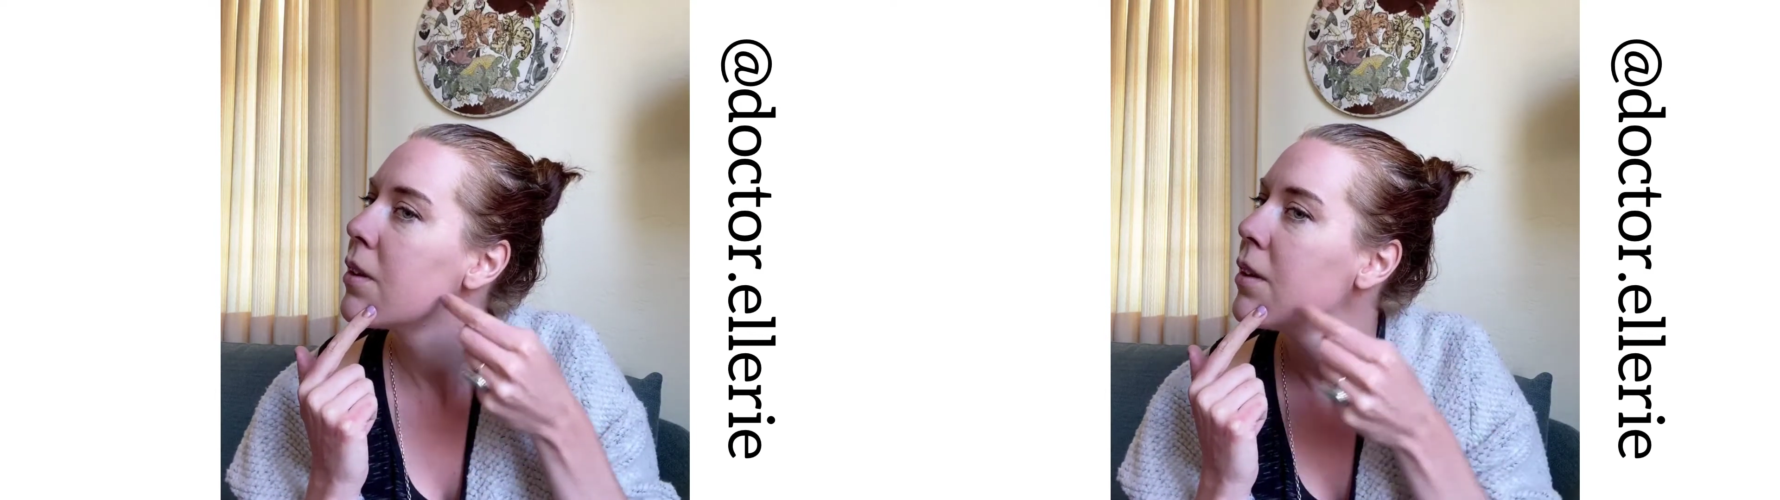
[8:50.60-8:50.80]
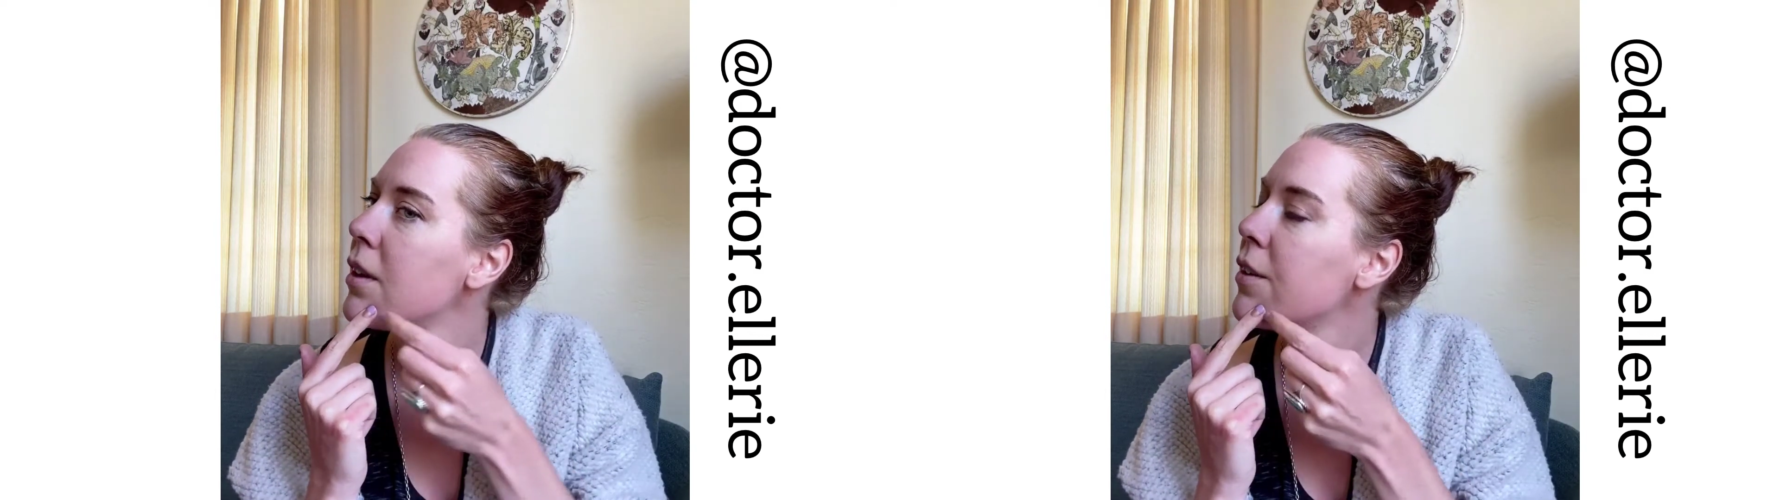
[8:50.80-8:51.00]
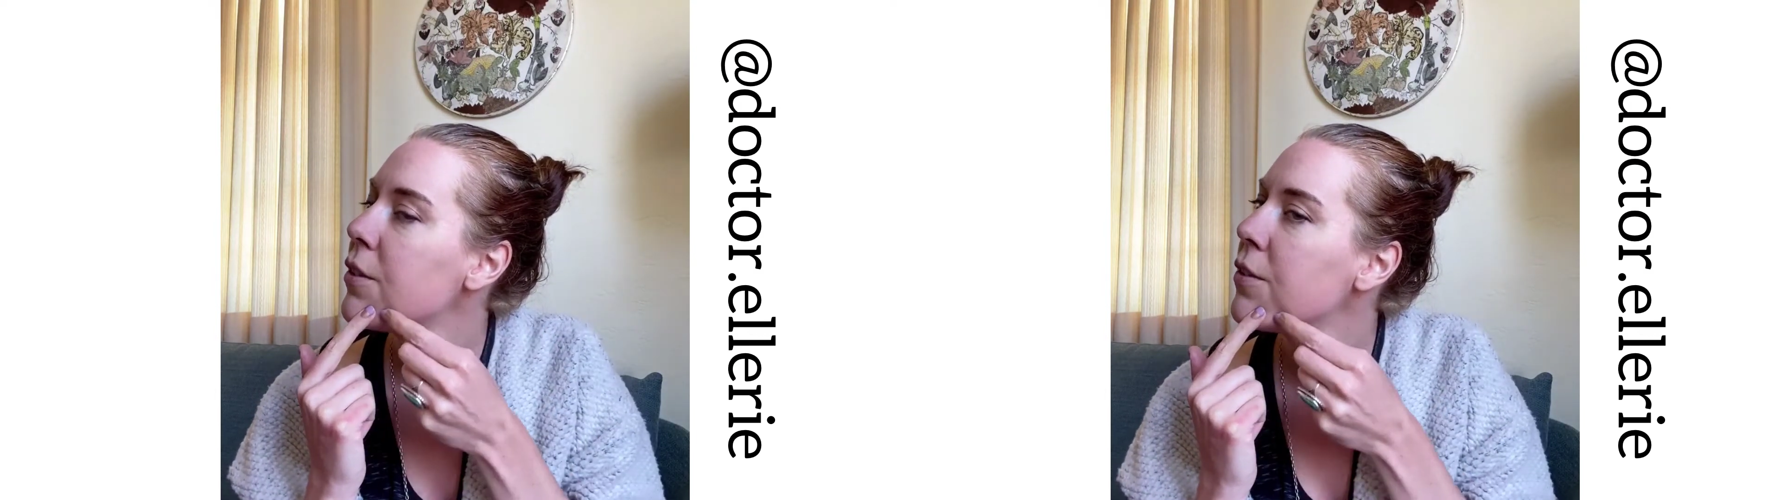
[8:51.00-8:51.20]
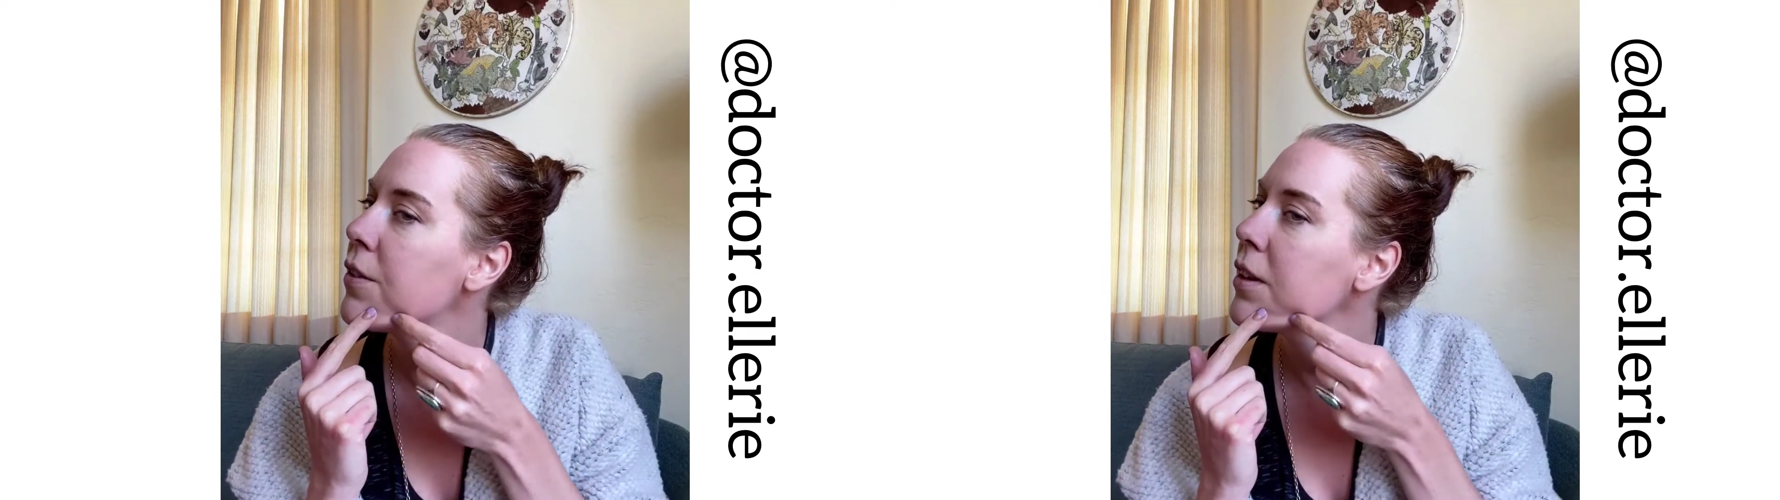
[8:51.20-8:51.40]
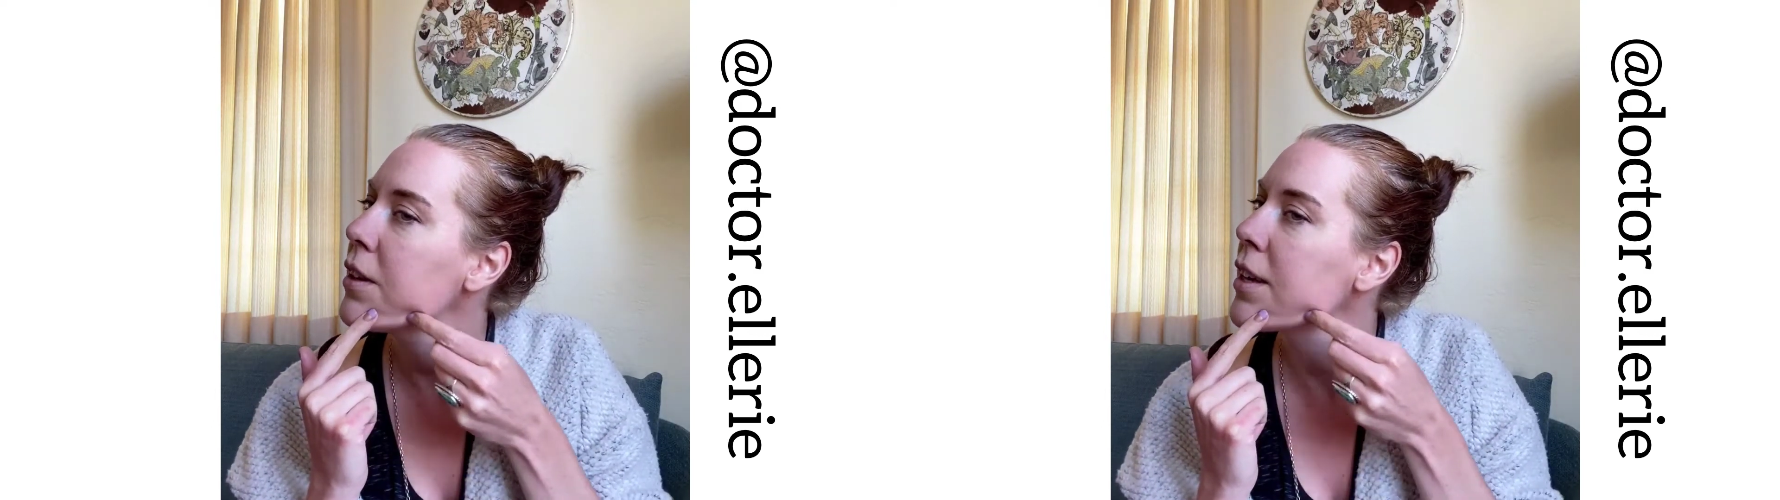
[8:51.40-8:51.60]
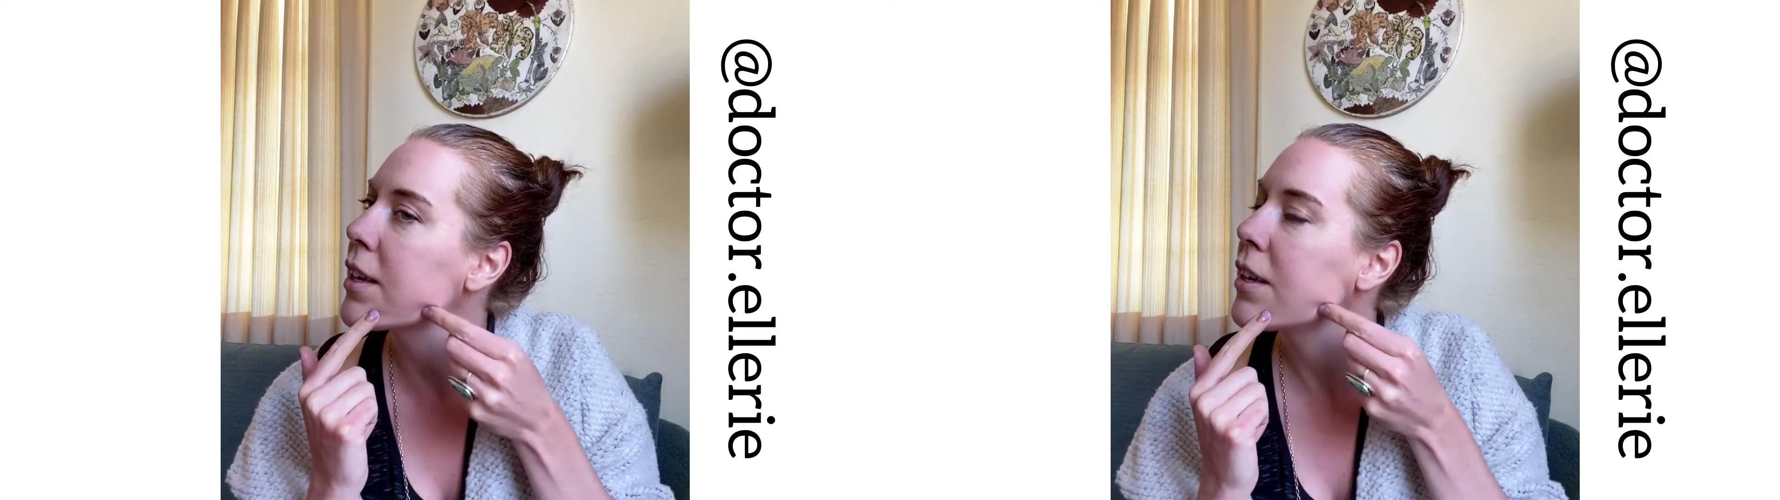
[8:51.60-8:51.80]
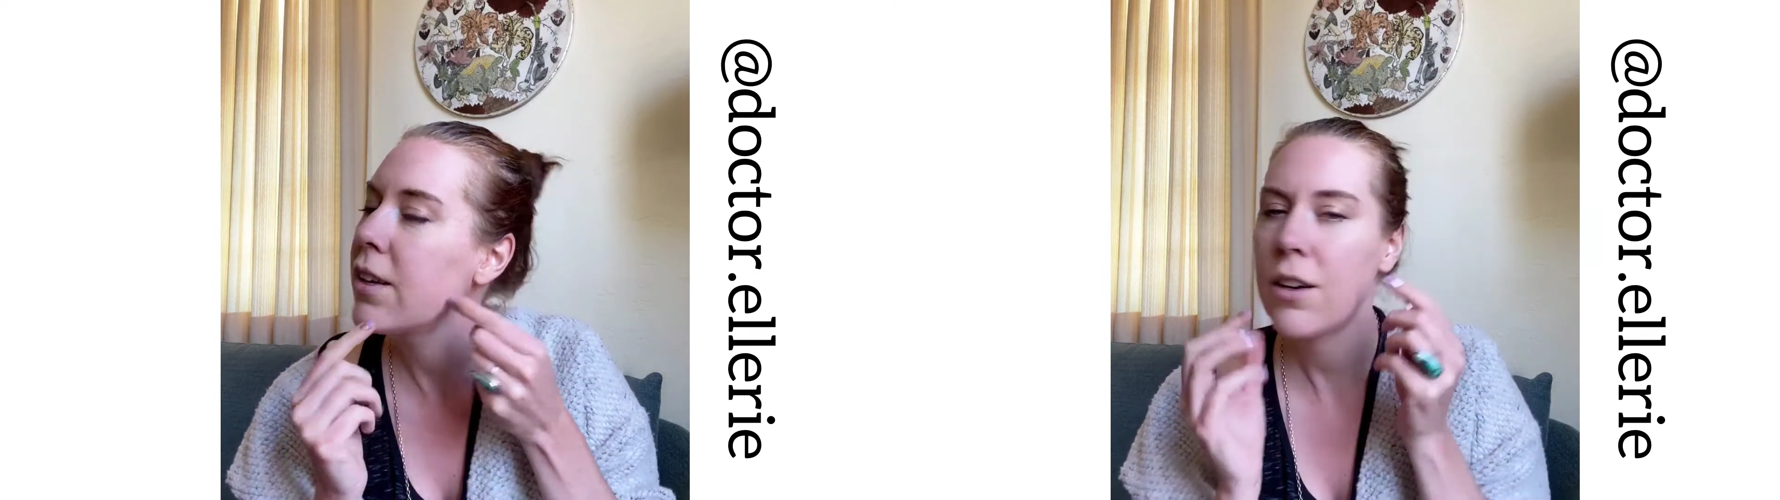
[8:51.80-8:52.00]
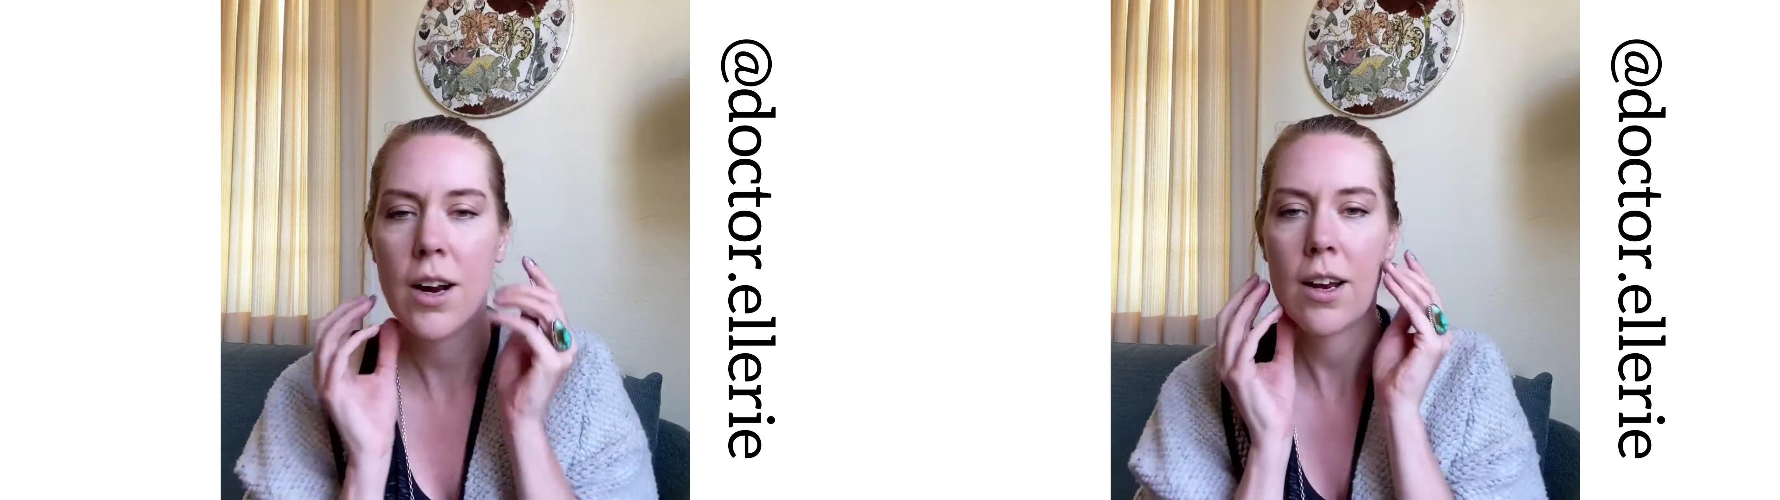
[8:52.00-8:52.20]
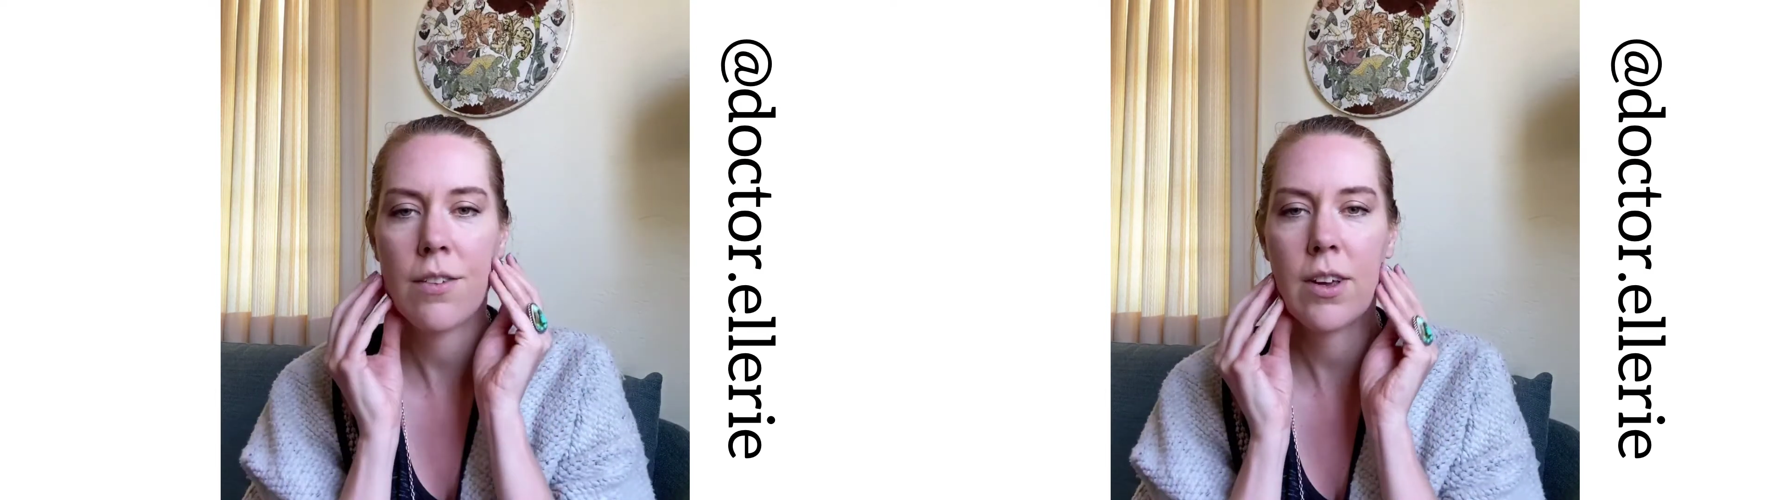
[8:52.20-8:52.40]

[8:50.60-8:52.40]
If you feel like you're kind of